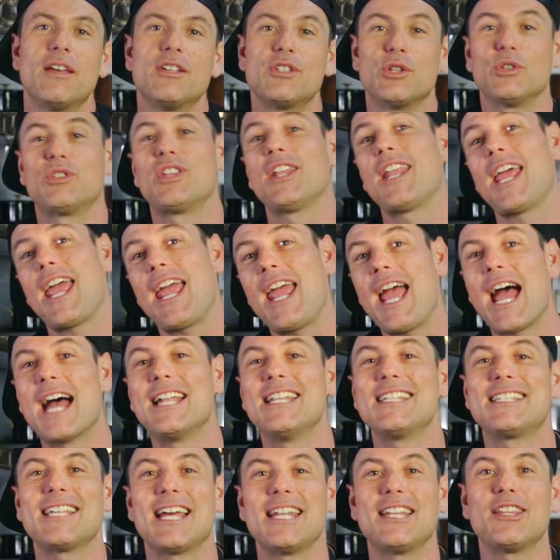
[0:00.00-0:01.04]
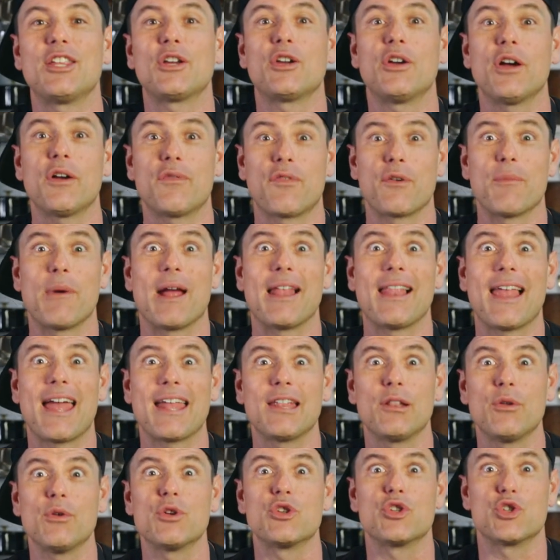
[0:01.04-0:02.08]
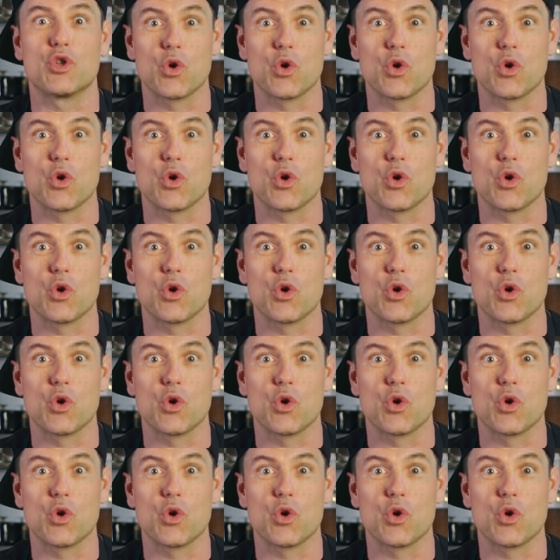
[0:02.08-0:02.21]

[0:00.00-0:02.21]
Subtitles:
So today I decided to cook for my landlord,